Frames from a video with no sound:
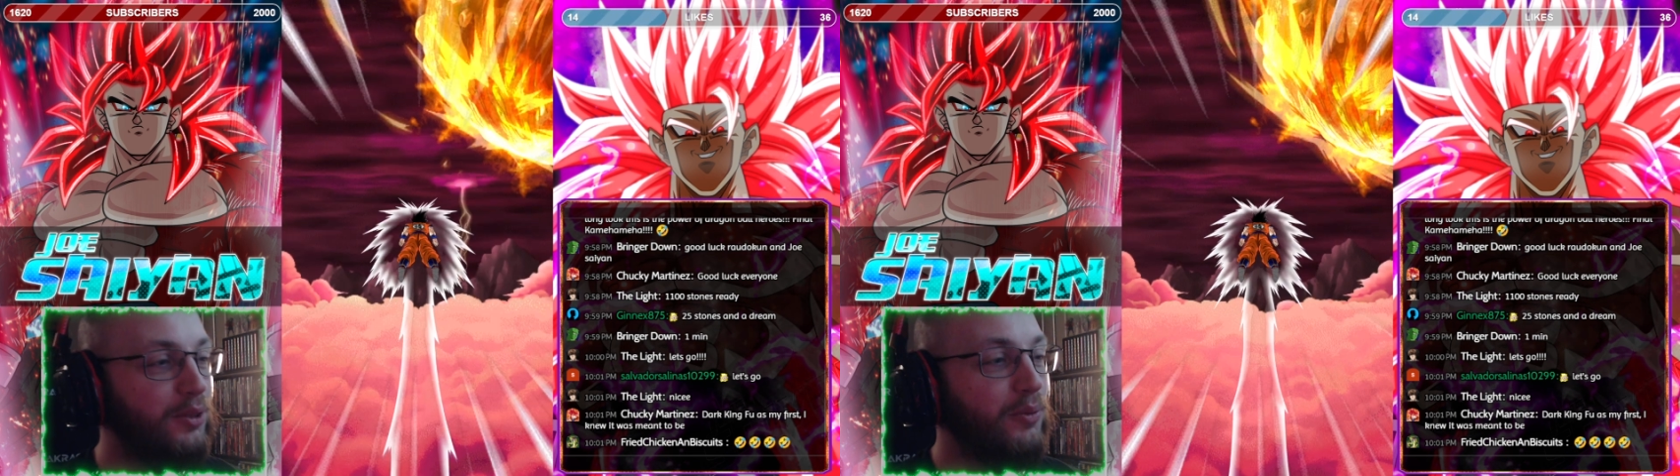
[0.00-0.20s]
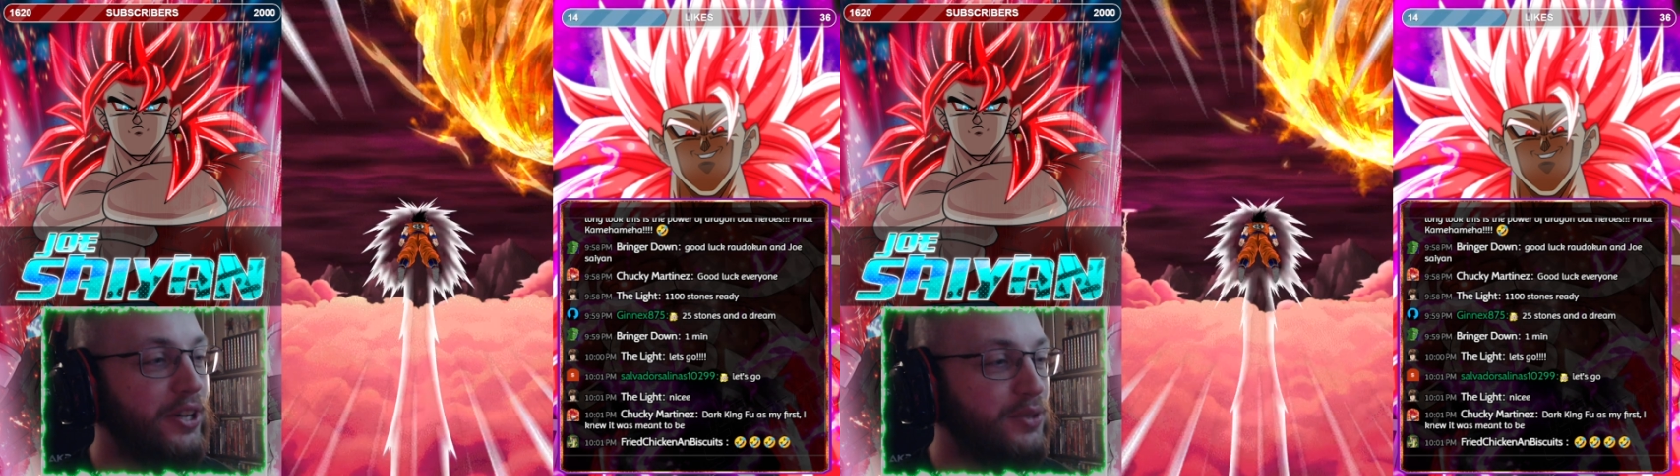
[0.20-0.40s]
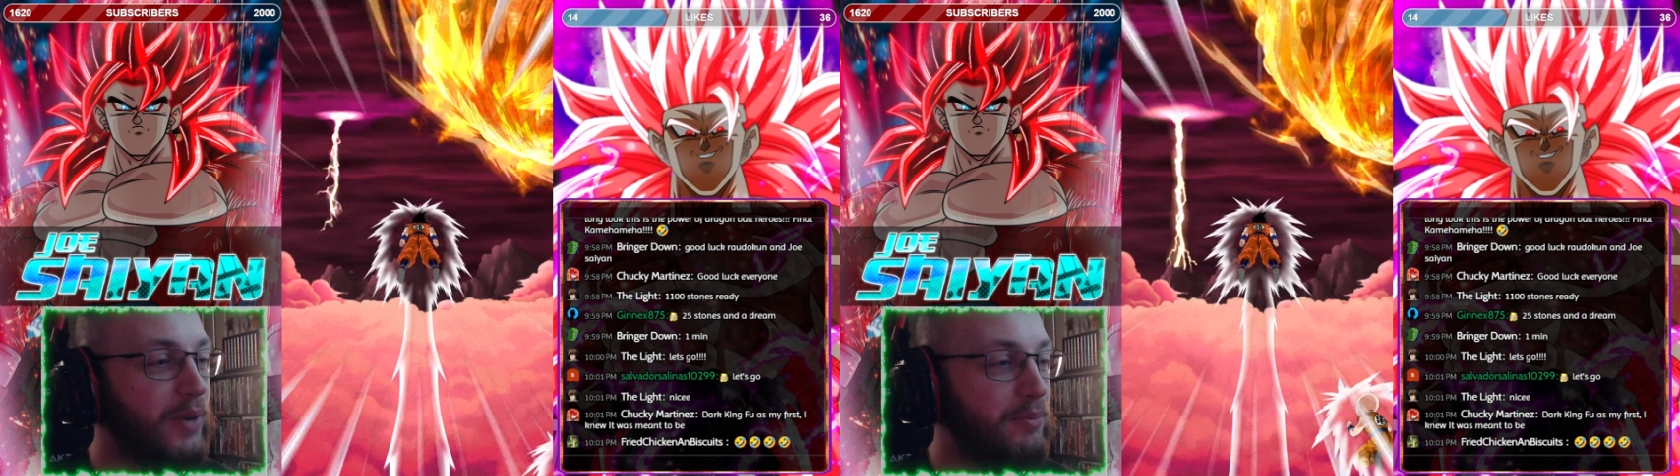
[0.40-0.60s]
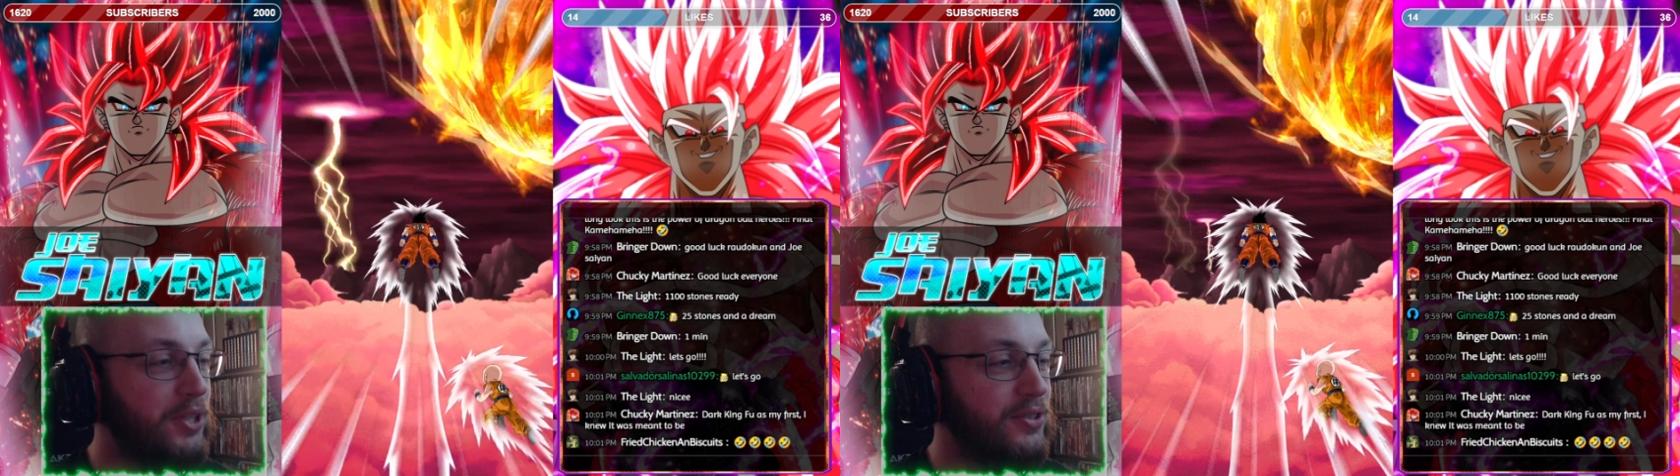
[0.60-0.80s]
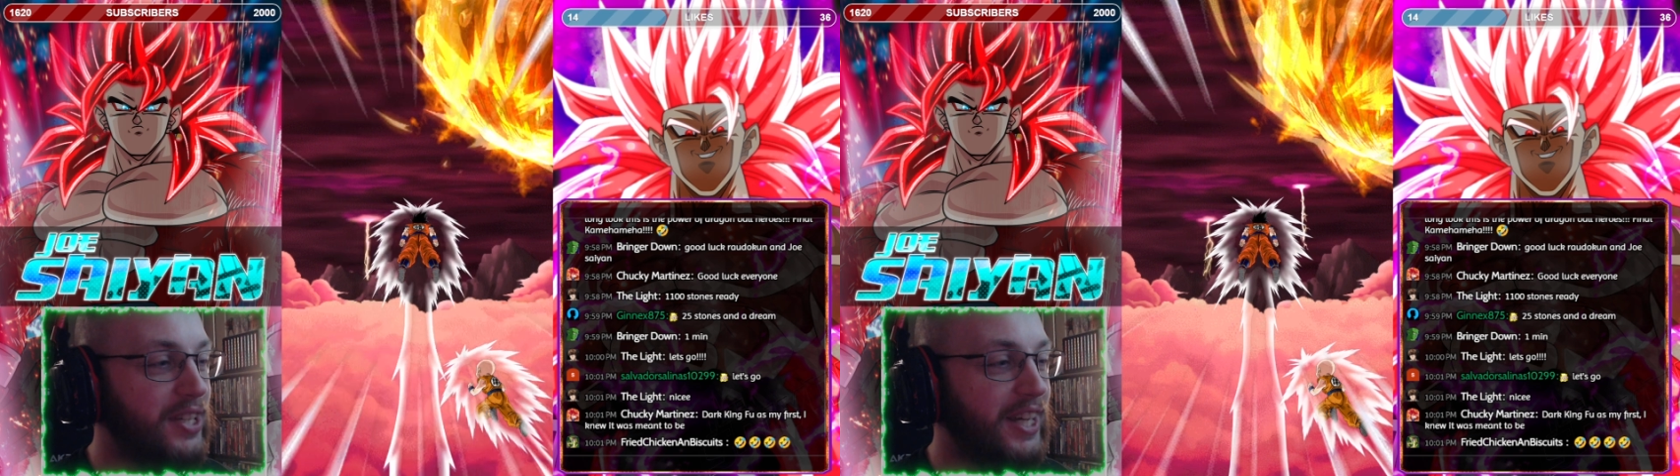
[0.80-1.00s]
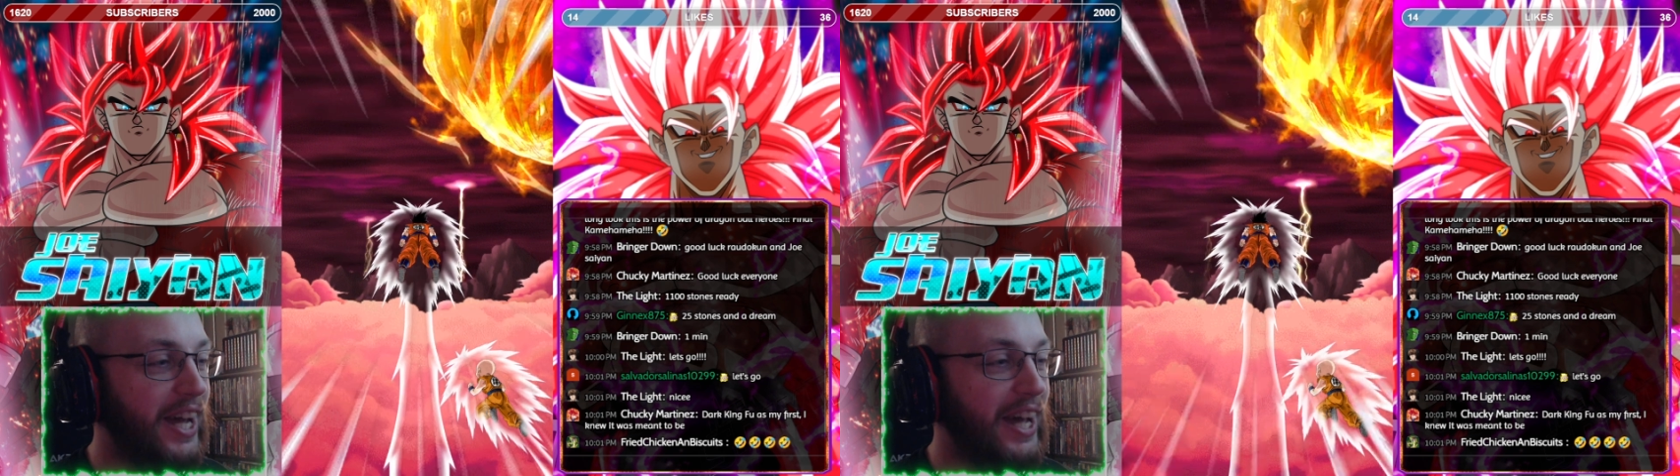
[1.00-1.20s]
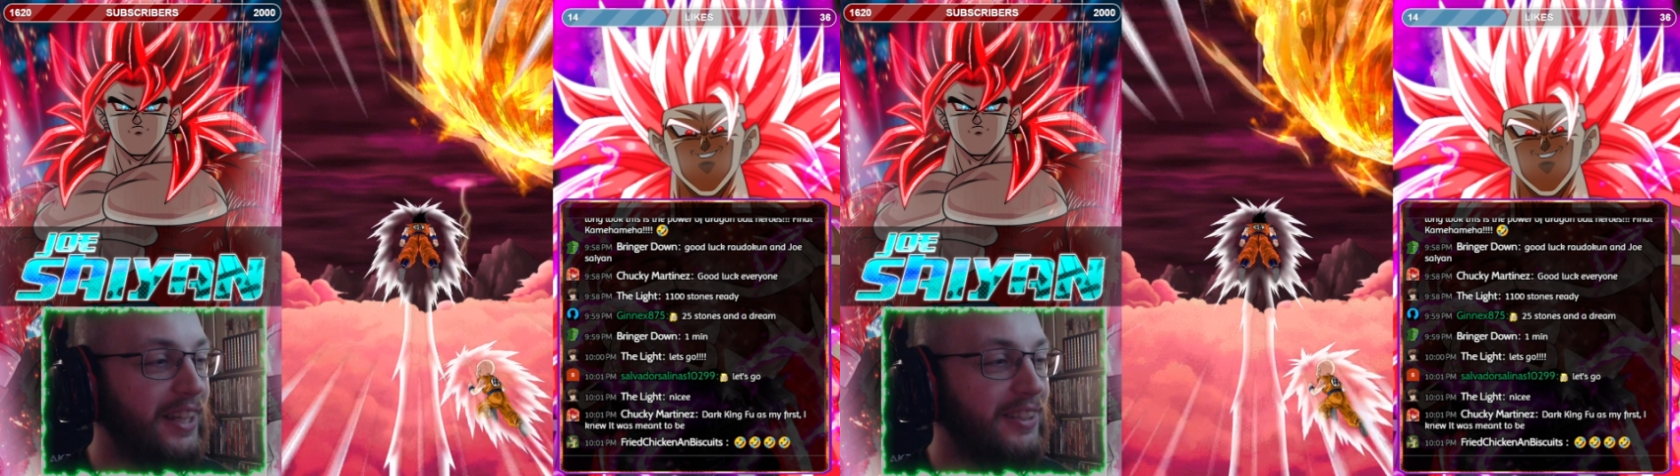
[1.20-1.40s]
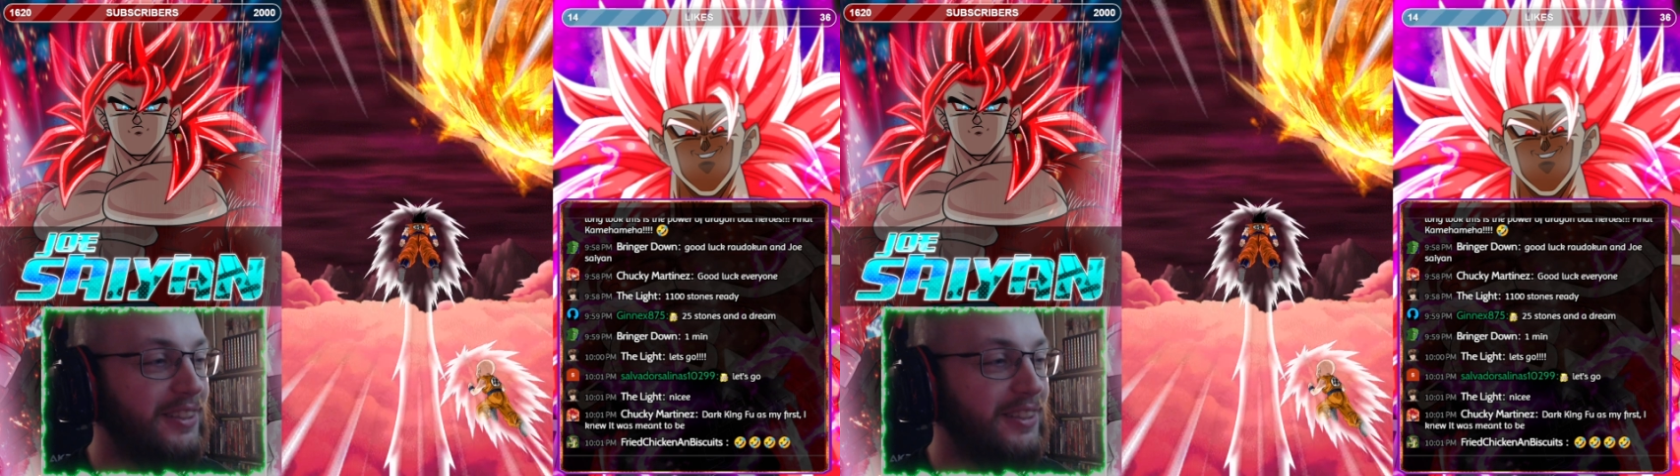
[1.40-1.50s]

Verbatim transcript: Where's my music at?